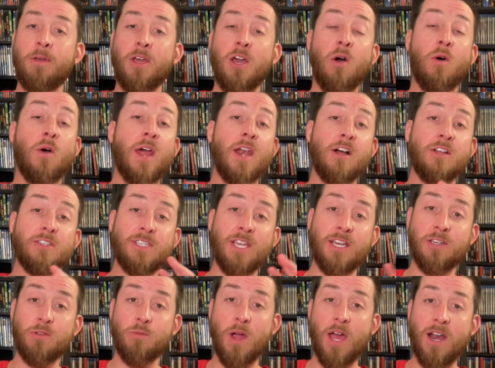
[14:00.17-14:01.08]
ago, and I'll
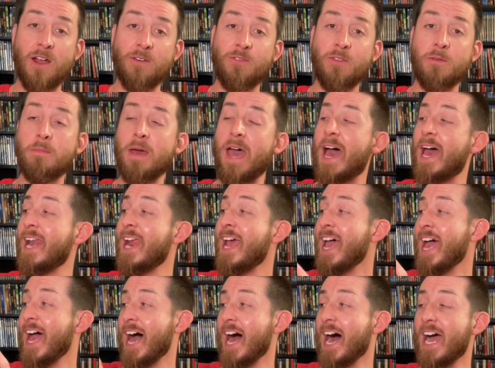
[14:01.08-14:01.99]
tell you right off the bat,
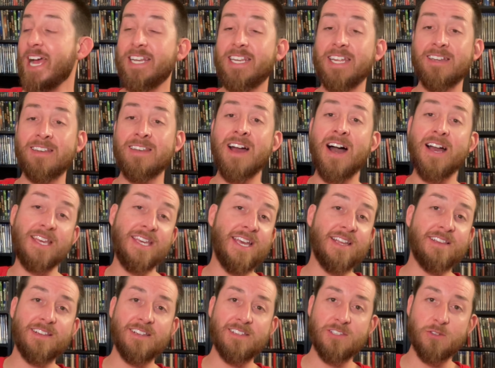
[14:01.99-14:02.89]
I did not
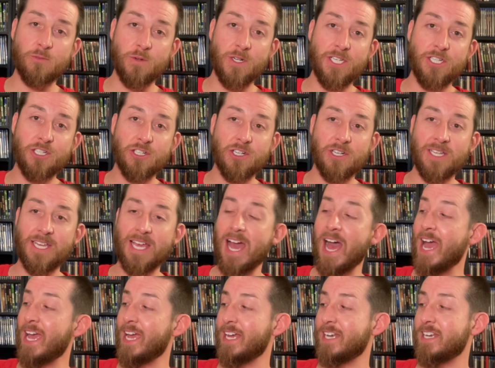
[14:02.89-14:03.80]
get this originally.
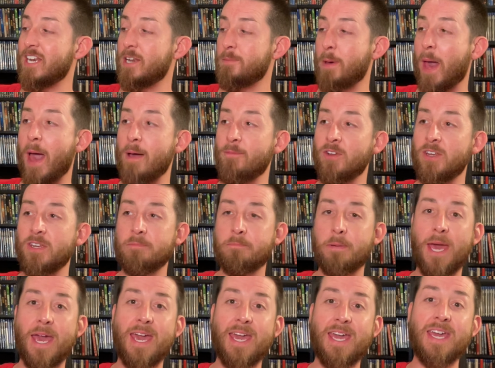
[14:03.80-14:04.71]
I ended up having to
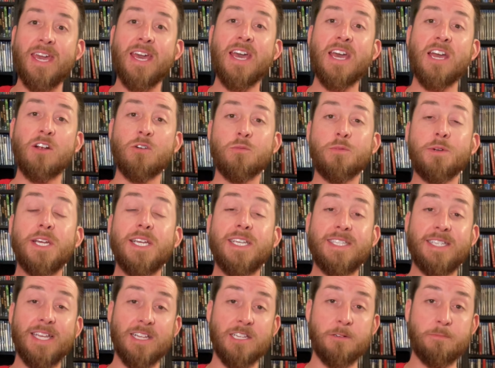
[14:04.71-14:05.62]
pay
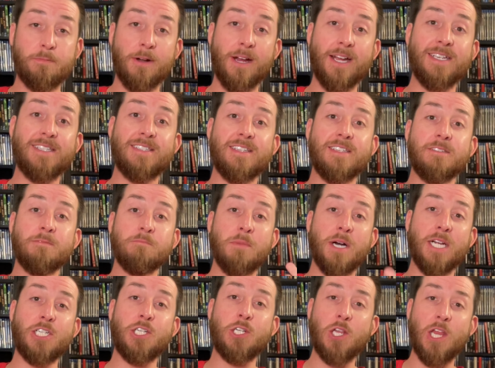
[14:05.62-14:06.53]
reseller prices
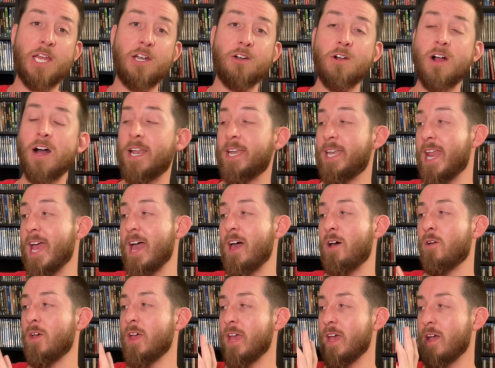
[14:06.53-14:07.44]
much later on.
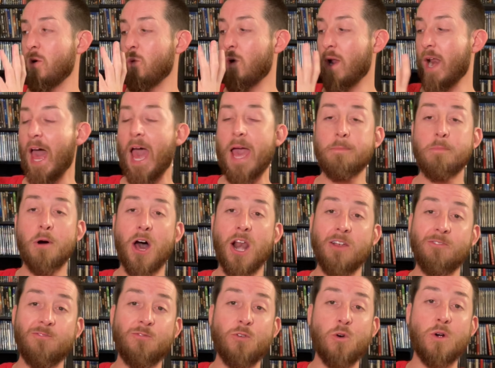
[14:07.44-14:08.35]
Now, what I bought
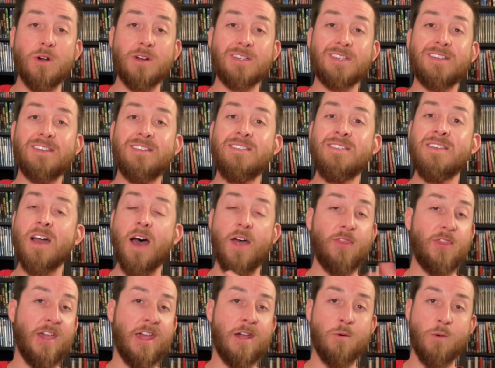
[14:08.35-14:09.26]
it for is
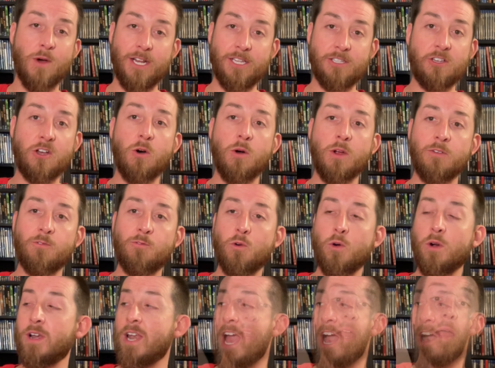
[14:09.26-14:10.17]
nothing what it's going
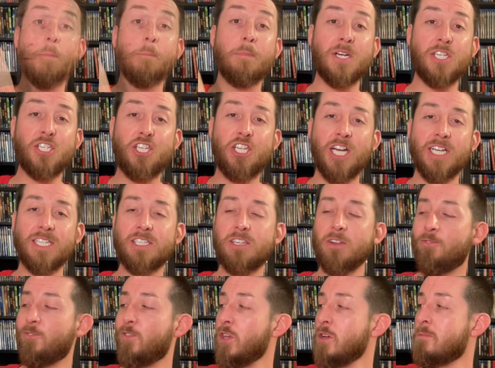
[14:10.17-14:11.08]
for now. But just
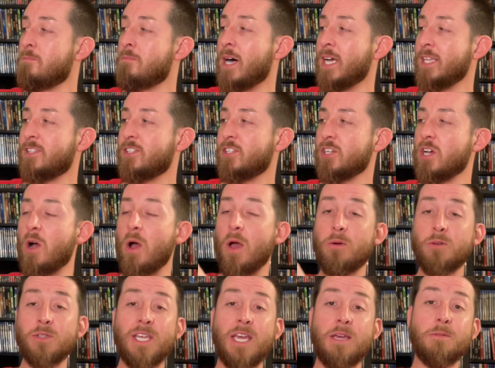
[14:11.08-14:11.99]
a few months ago,
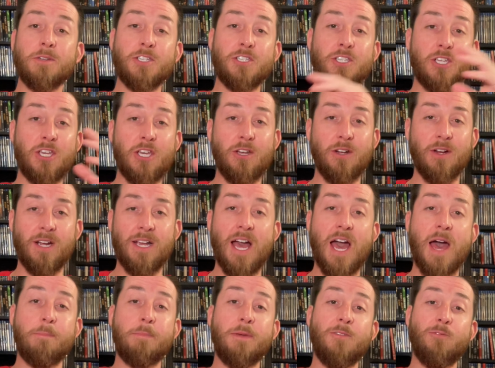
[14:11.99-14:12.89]
I was able to secure a
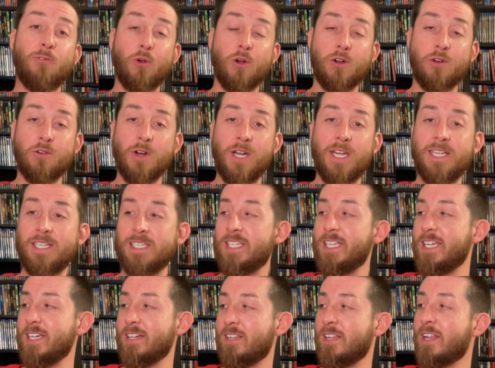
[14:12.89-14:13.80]
copy for a great
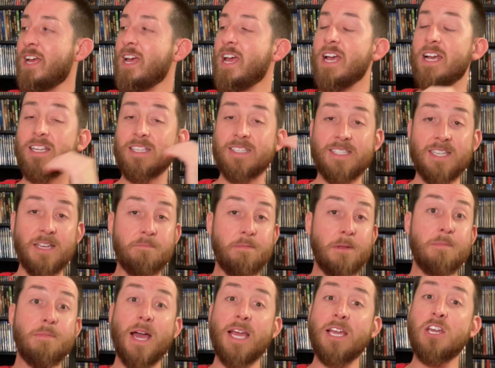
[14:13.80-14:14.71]
deal
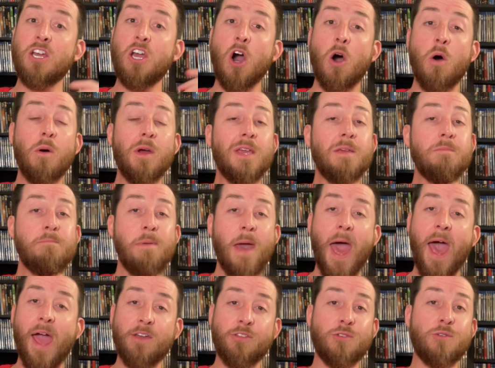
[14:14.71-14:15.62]
simply by going
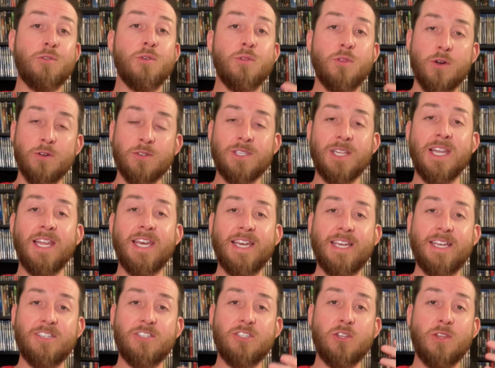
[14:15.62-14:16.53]
back through those
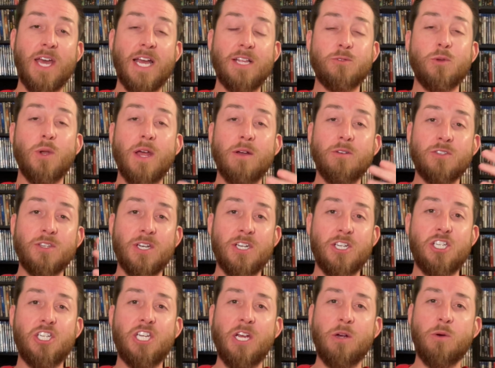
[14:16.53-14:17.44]
links. So that's what I was gonna
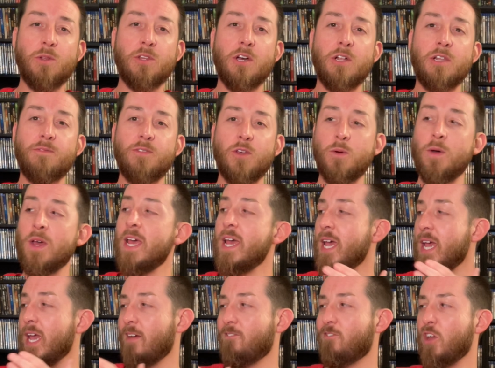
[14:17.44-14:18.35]
share with all of you.
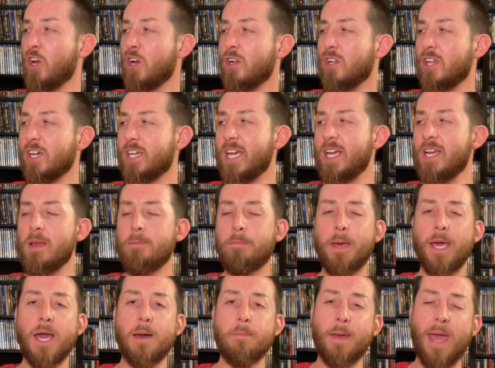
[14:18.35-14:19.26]
If you're looking to
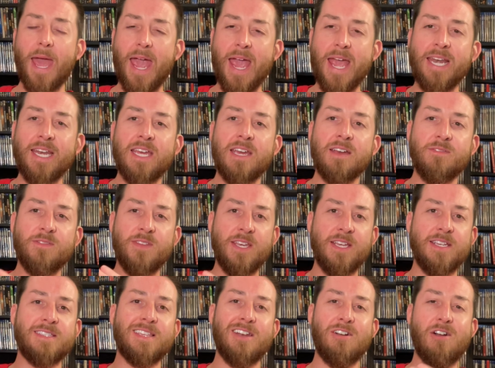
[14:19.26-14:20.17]
pick up any of
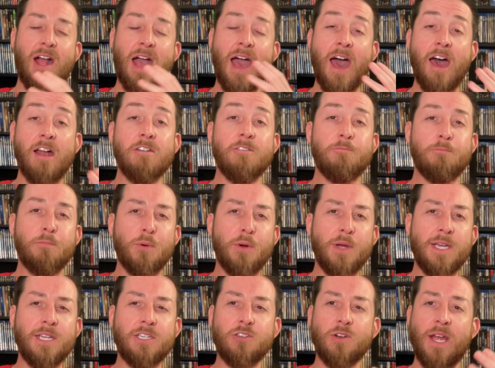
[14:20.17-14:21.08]
these that are out of
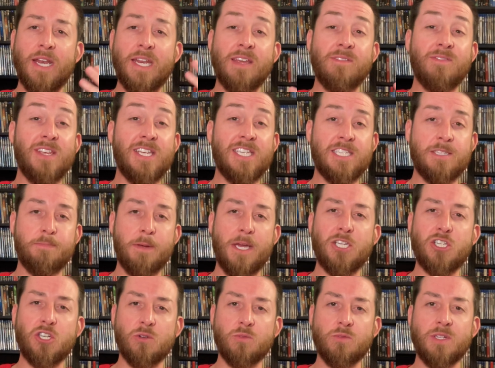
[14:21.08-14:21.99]
print or any of these
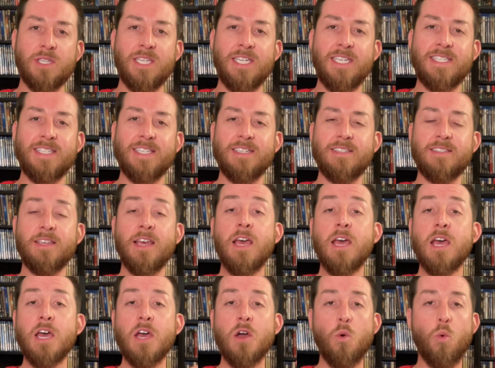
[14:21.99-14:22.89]
special releases,
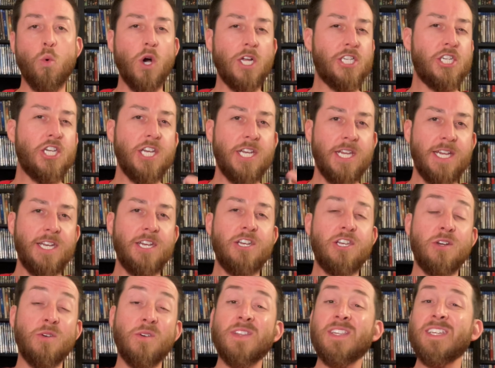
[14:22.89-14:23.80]
what you need to
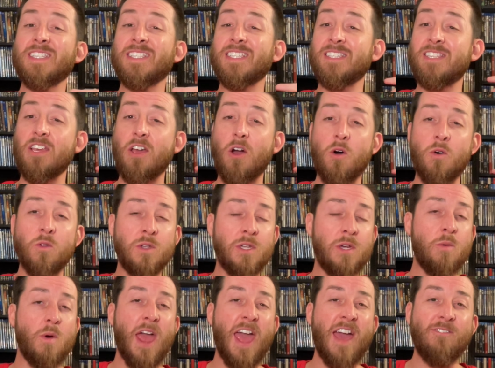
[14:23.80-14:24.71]
do, and this is the
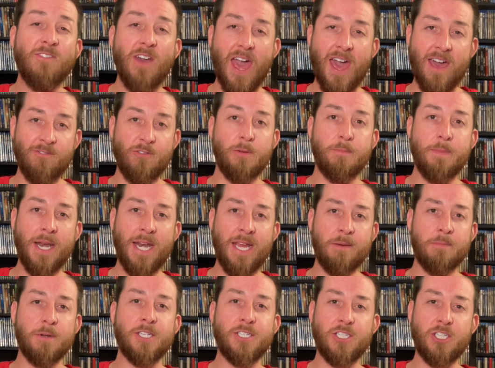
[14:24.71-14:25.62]
only way I've ever been
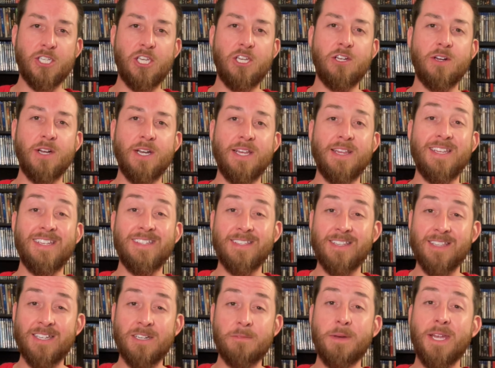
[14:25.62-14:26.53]
able to secure any of these,
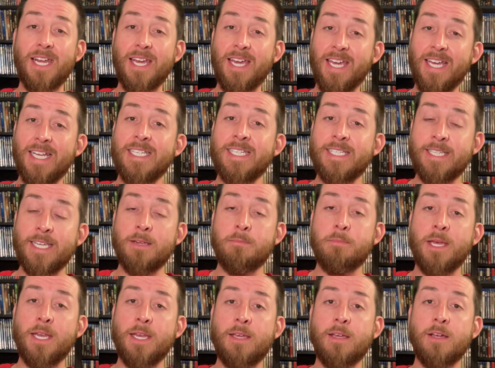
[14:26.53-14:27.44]
a little bit of hidden
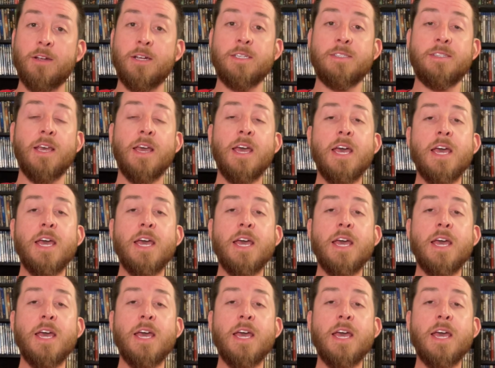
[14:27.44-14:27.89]
tidbit here is